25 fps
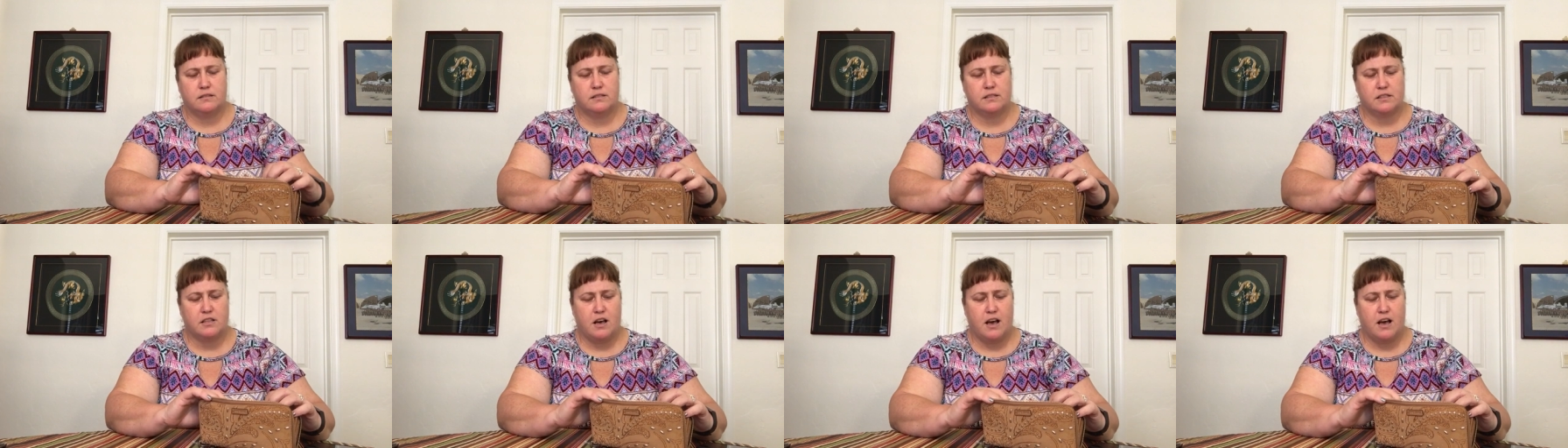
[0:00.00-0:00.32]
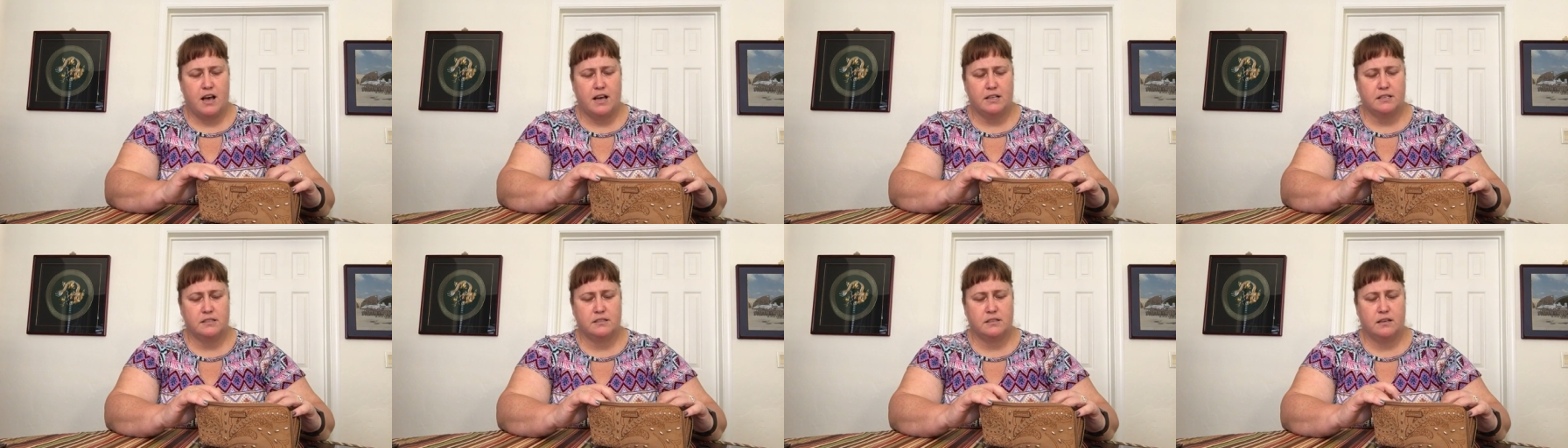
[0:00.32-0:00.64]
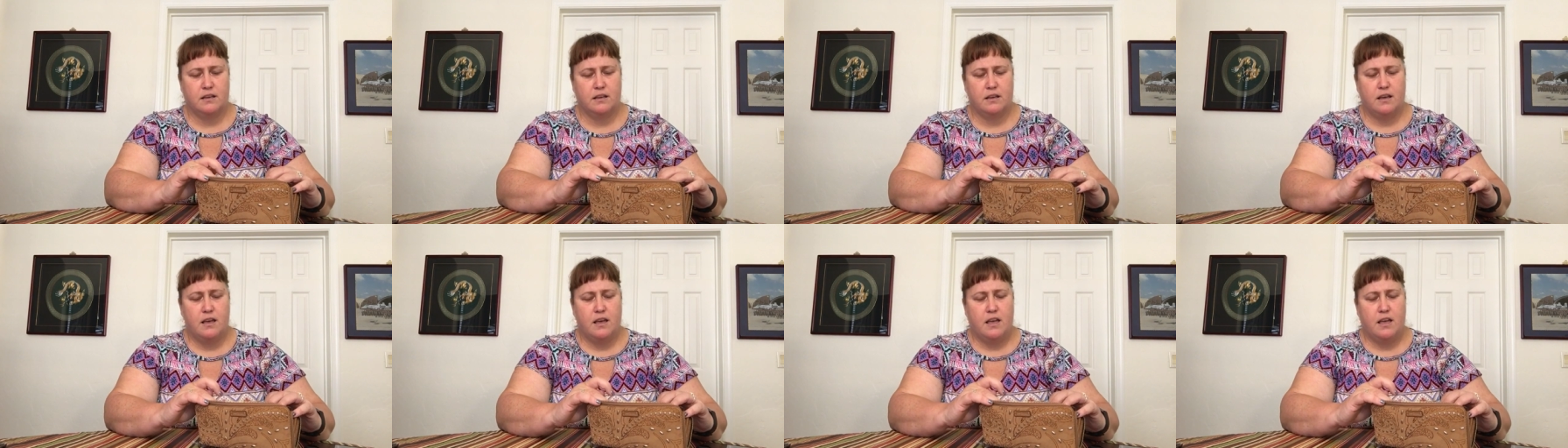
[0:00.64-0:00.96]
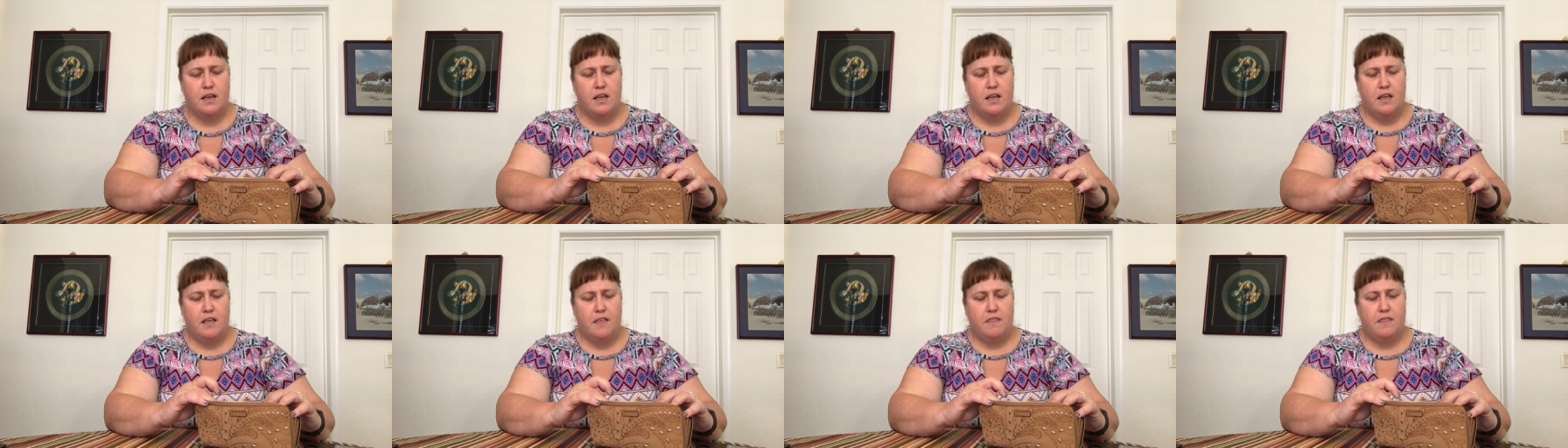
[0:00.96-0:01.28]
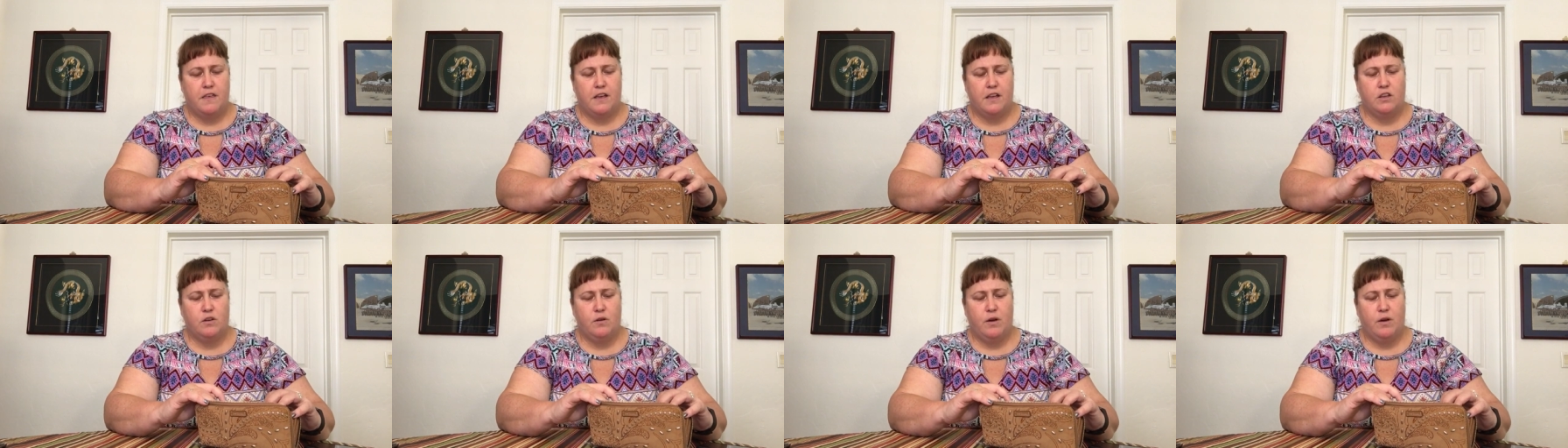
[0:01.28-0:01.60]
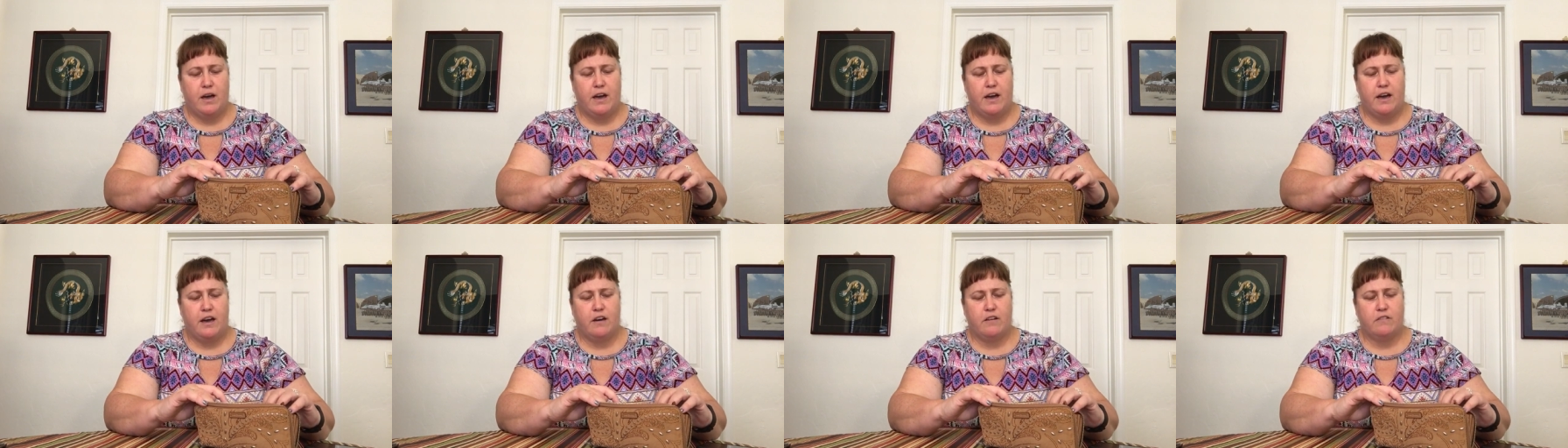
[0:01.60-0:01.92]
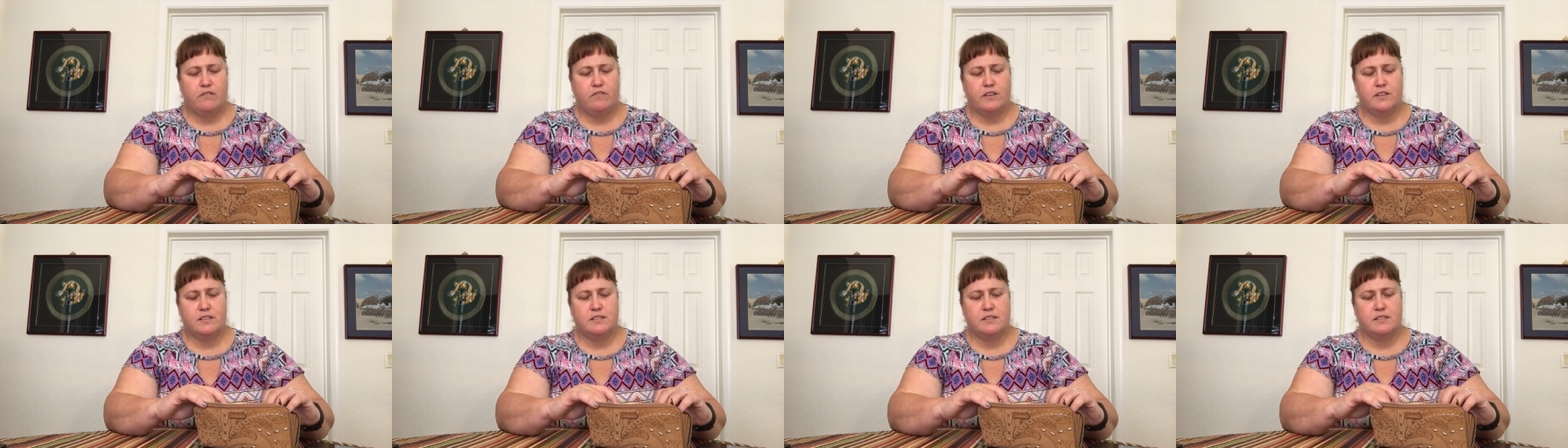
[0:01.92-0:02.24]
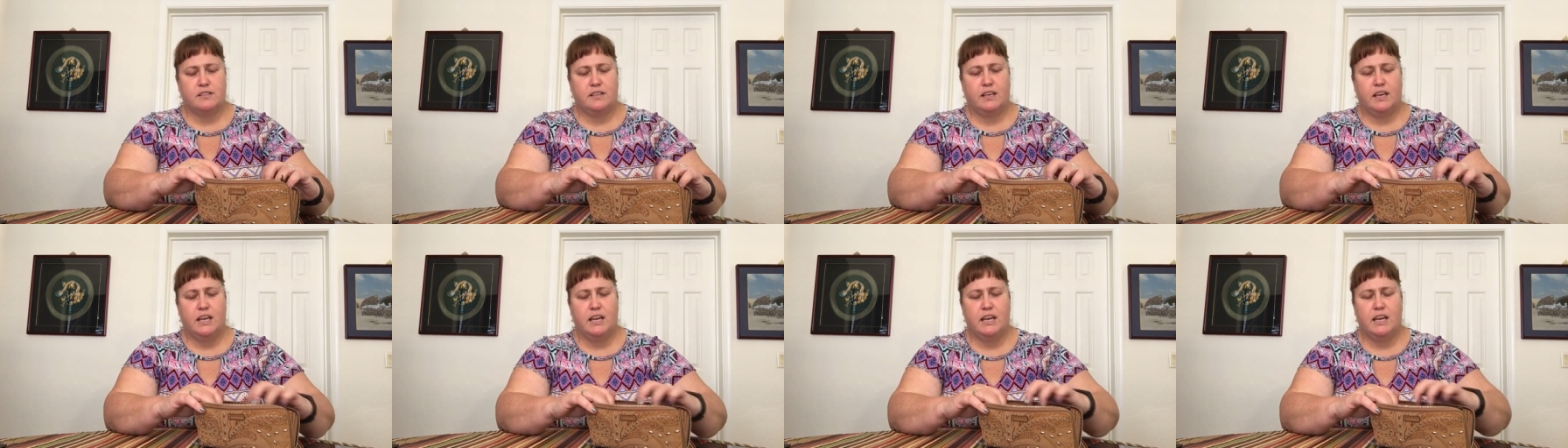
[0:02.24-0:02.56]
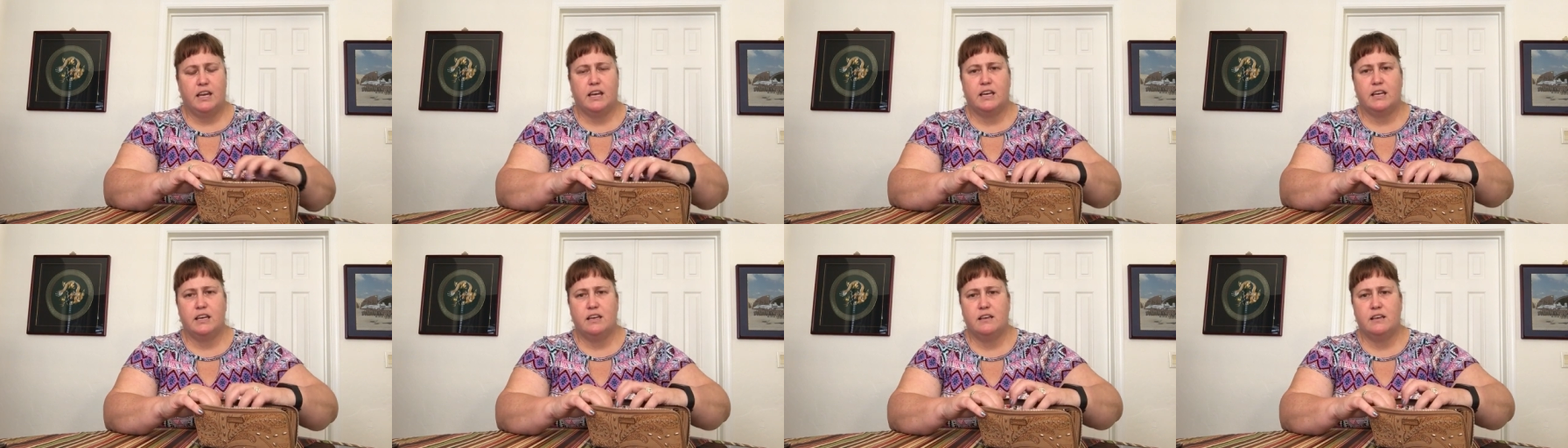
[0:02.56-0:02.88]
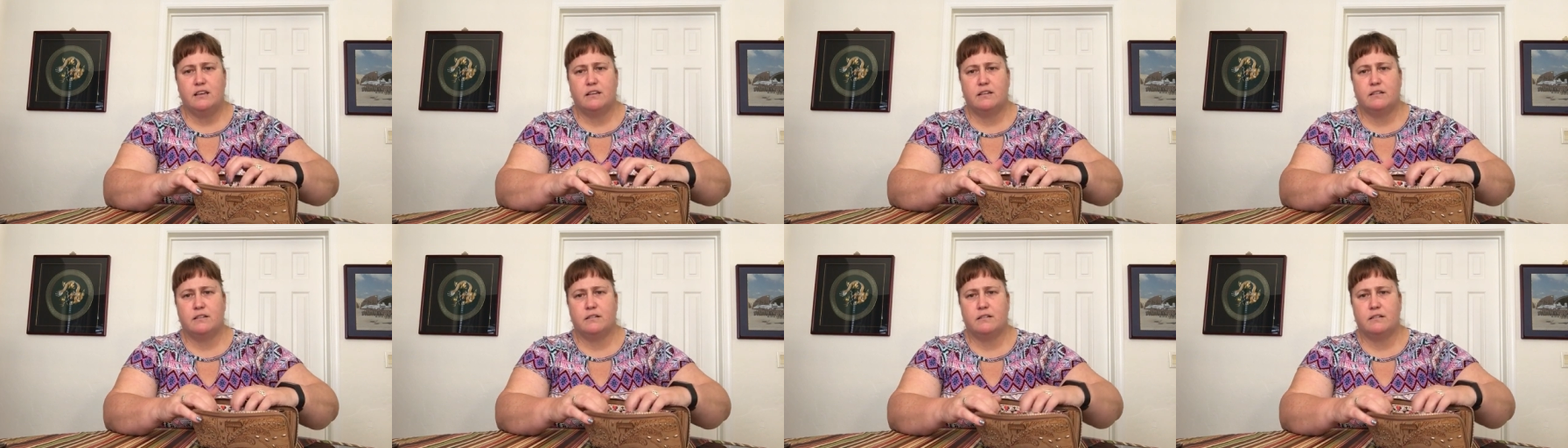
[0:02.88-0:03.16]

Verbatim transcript: slot. Then you have a skinny,